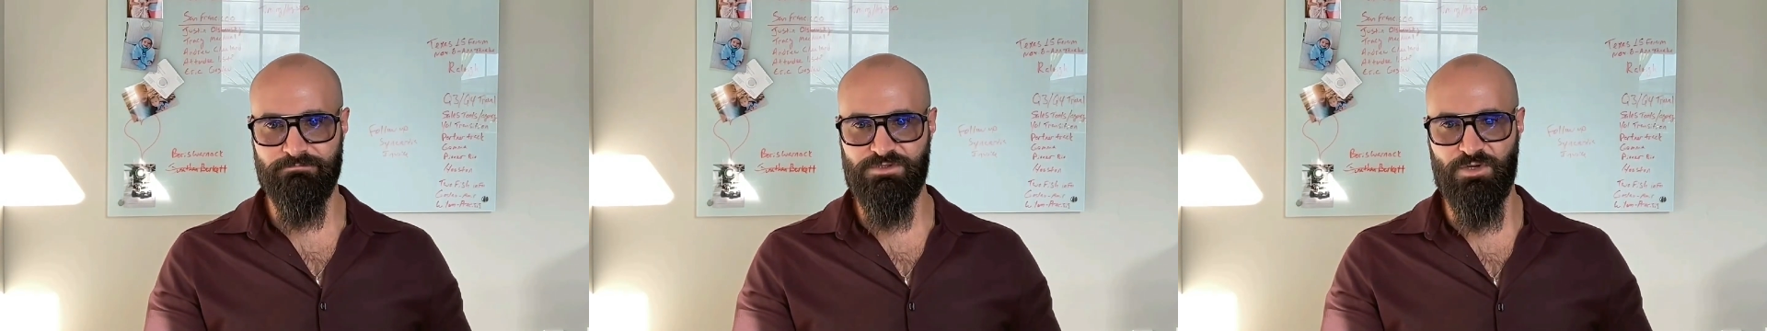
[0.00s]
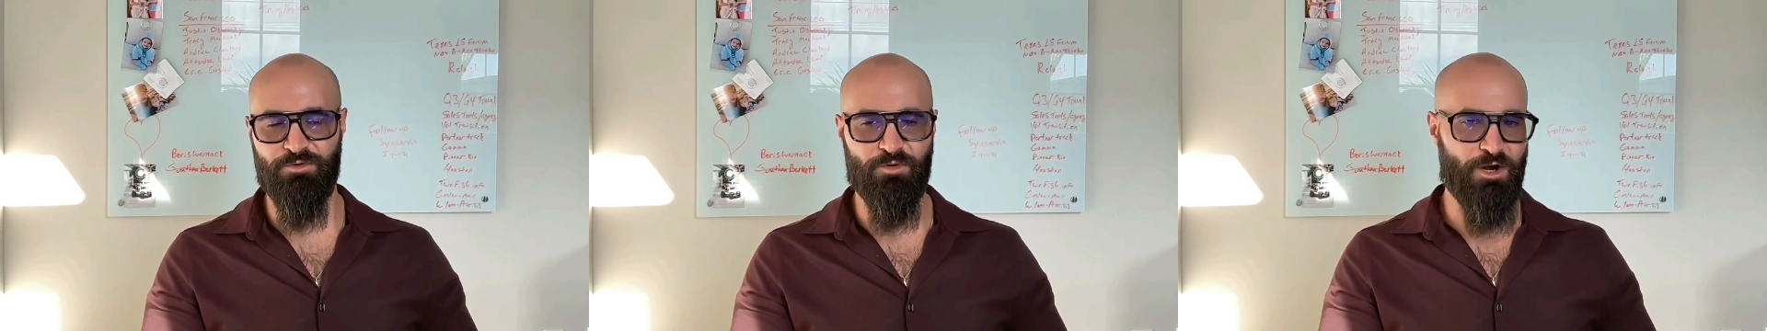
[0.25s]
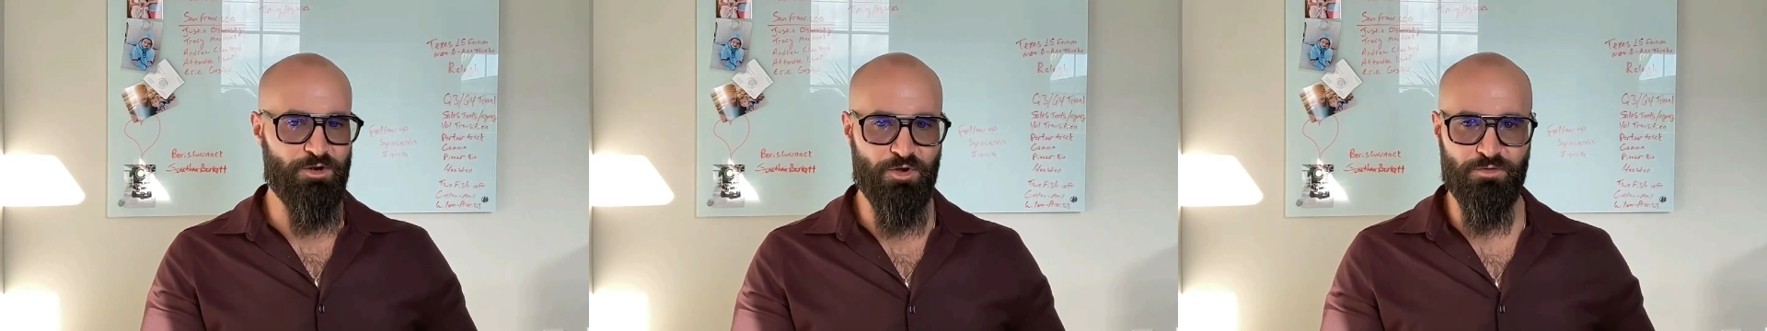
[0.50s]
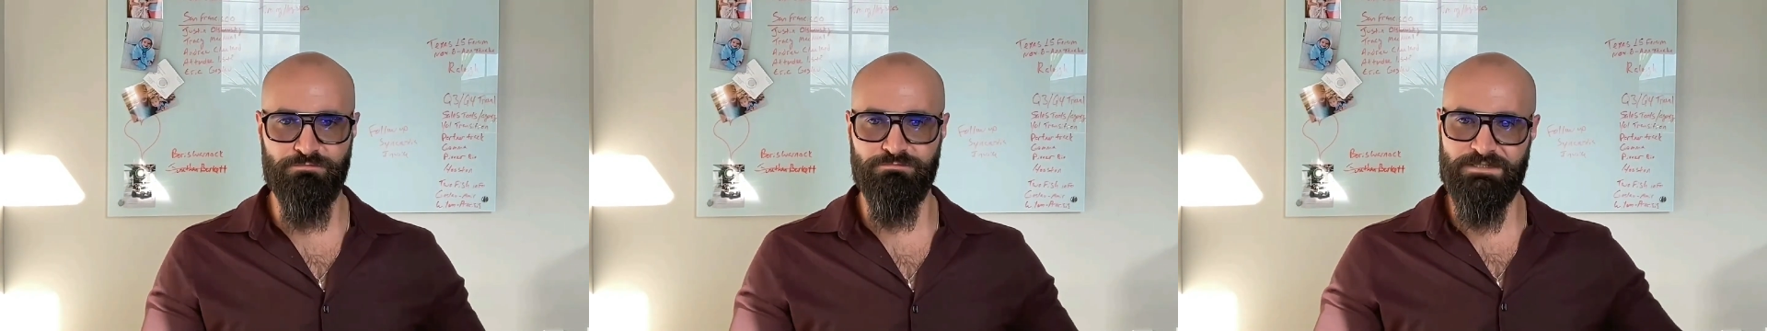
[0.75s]
So there are
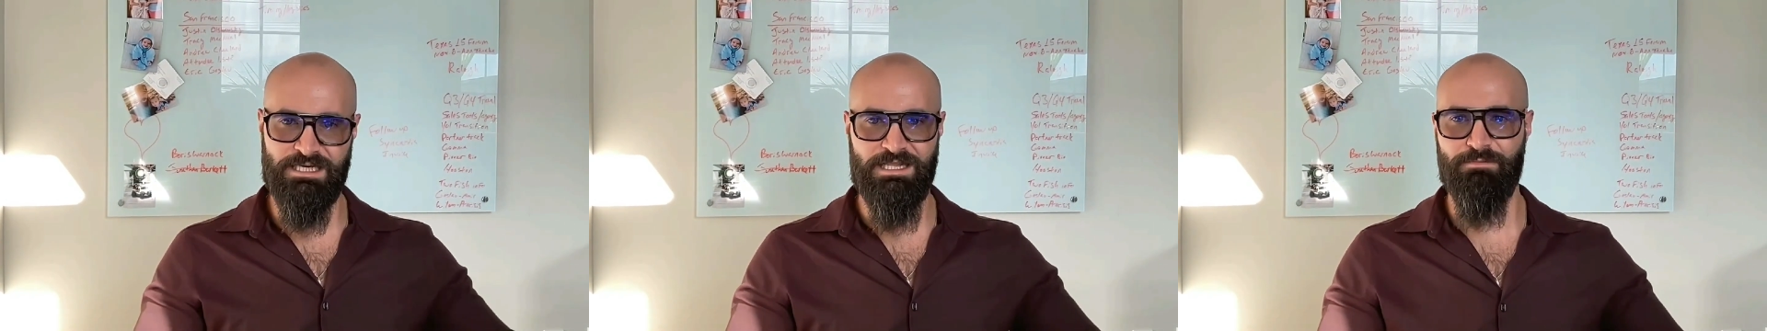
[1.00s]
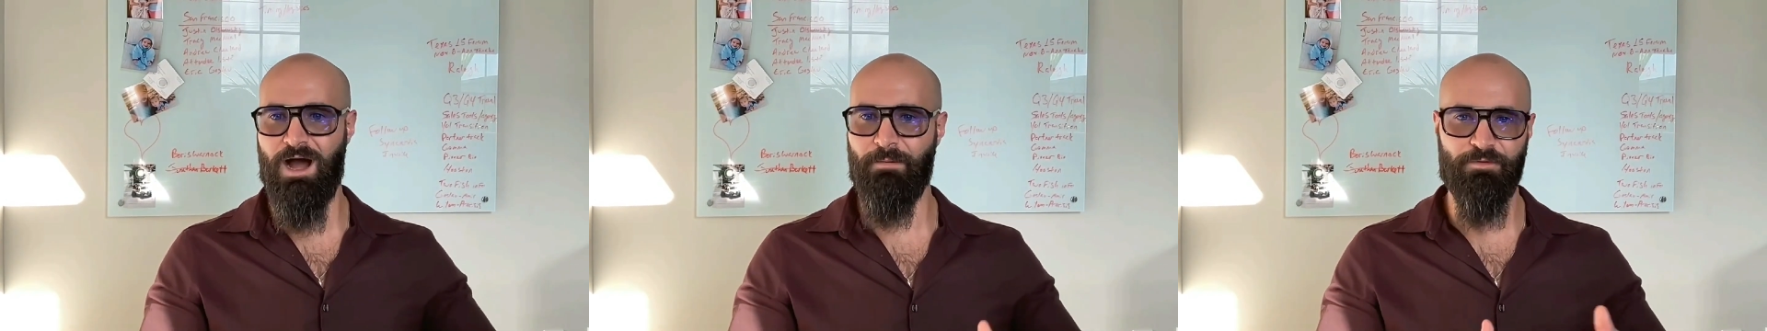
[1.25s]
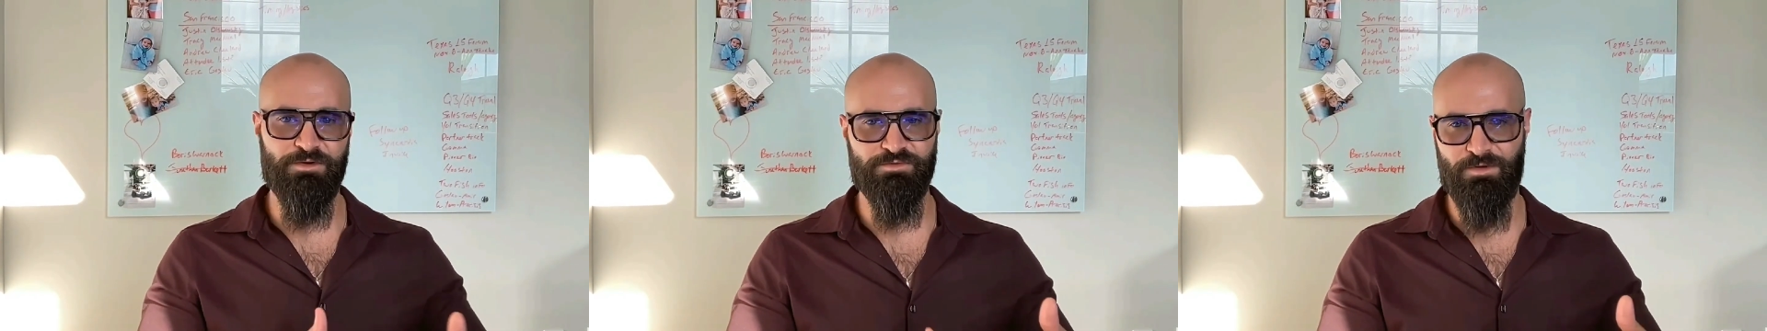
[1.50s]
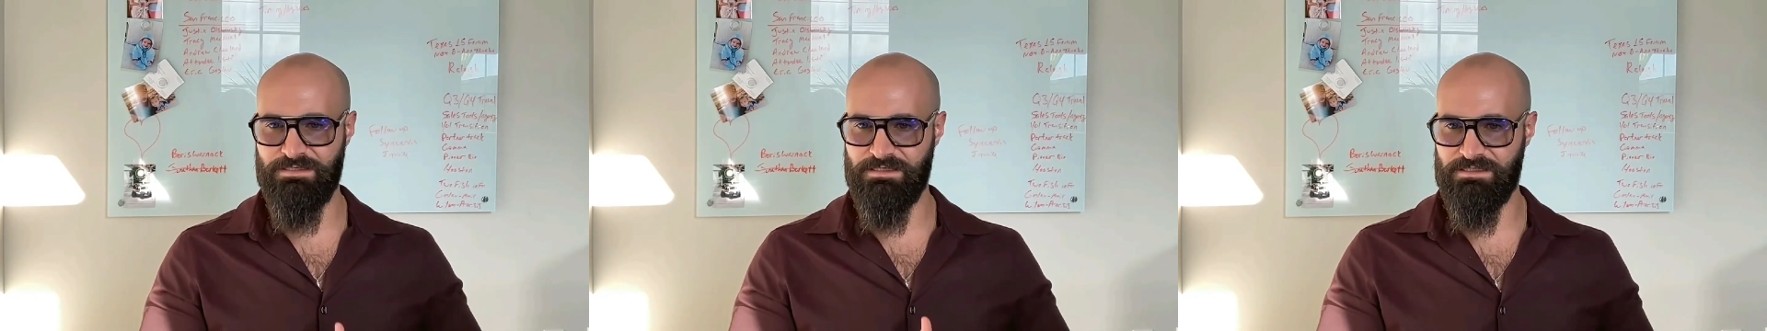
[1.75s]
no teeny
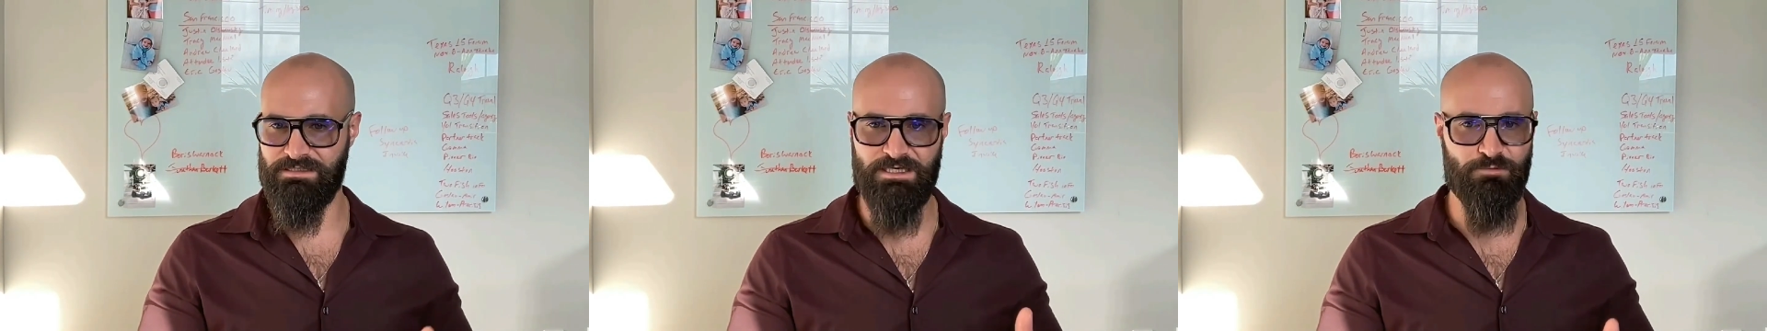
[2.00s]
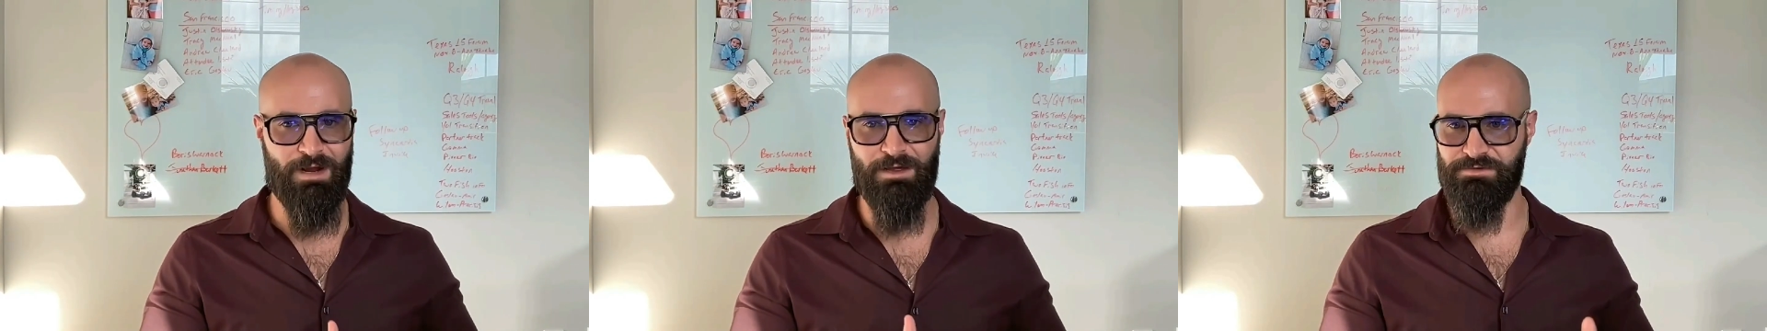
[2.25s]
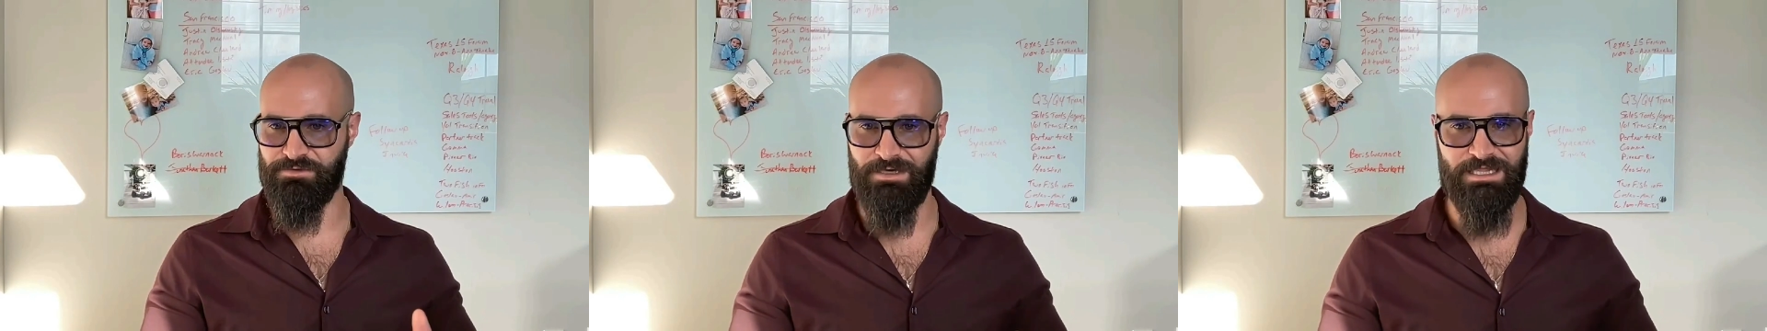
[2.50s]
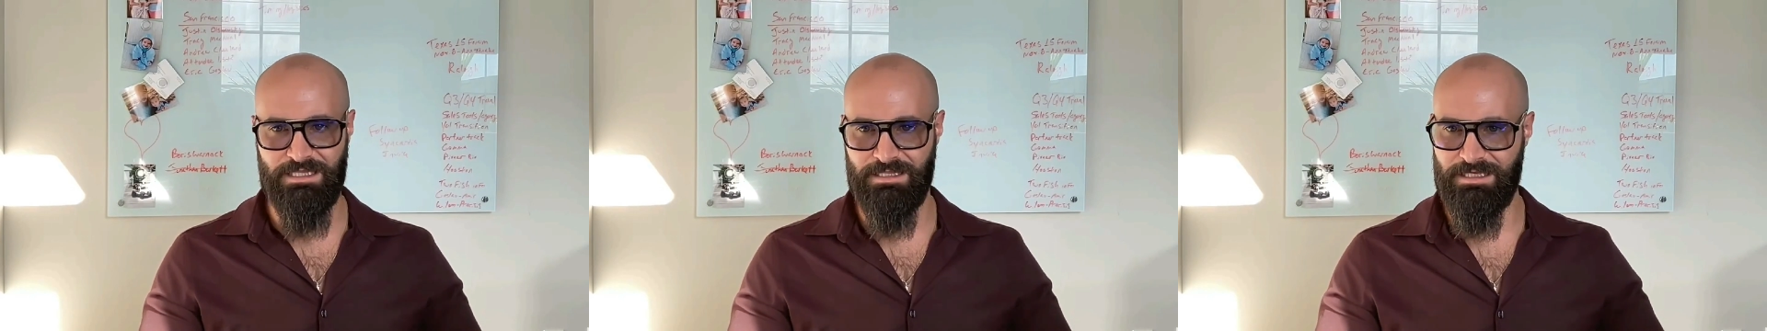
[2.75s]
boppers raising seed rounds or
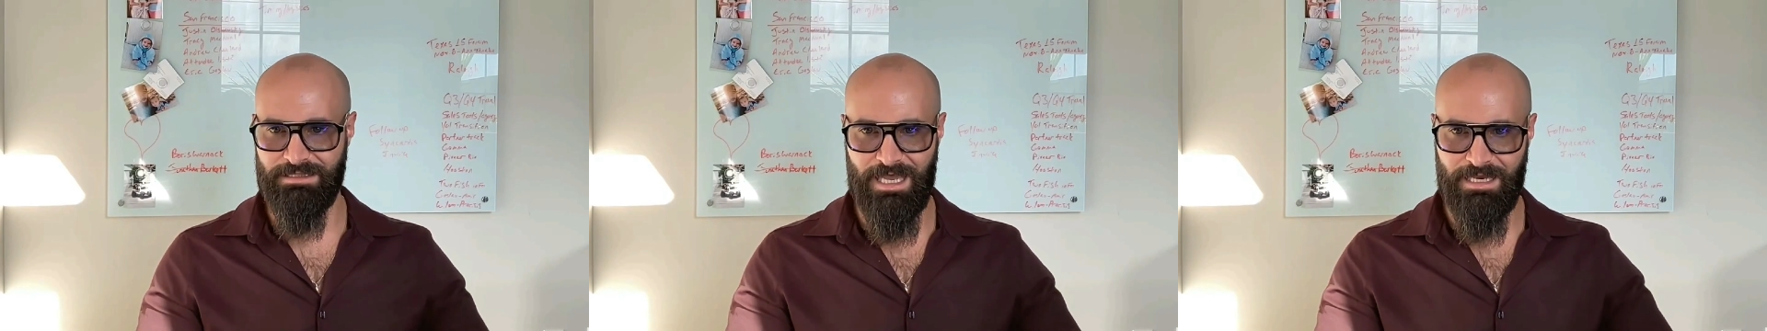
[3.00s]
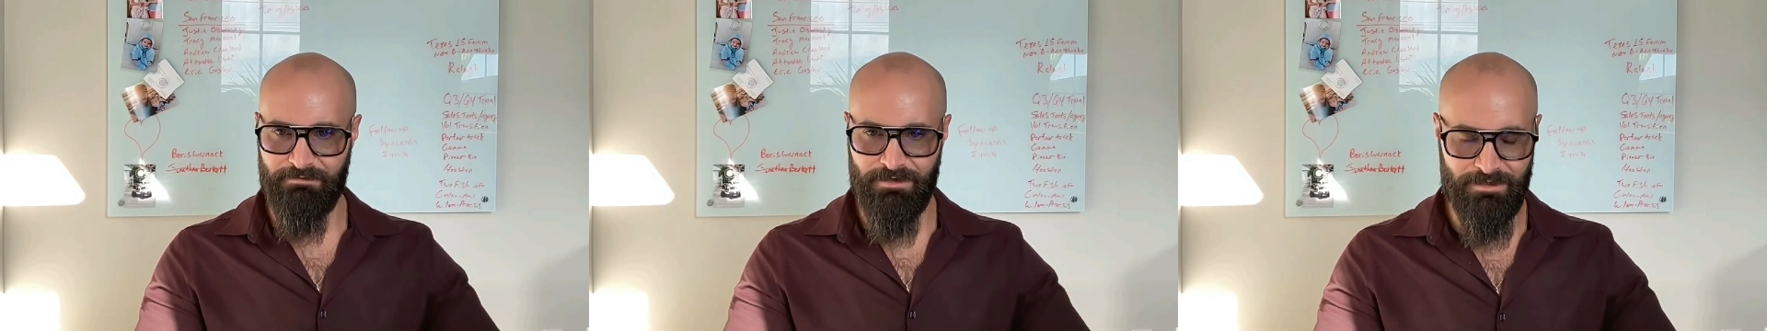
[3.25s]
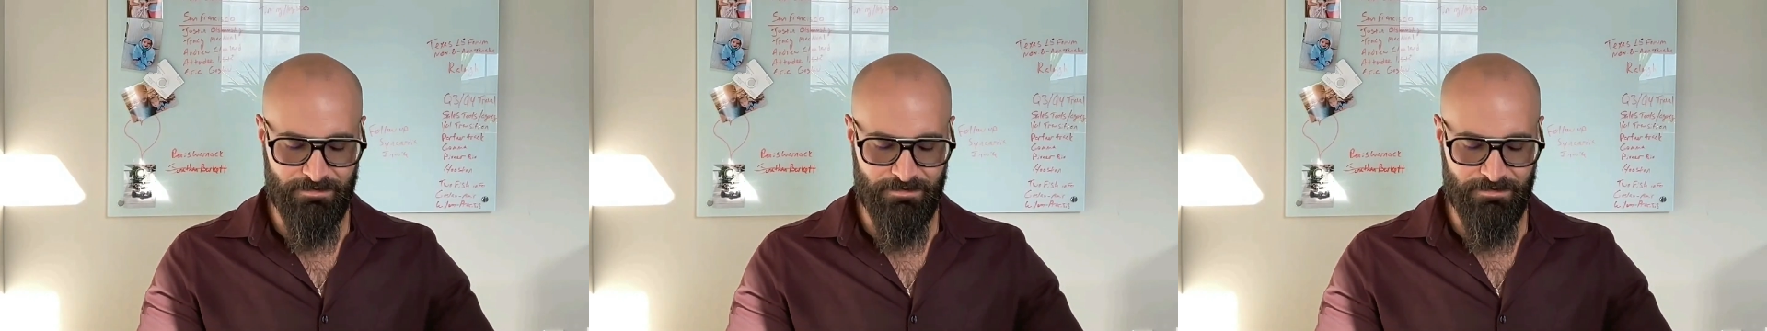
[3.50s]
anything like that.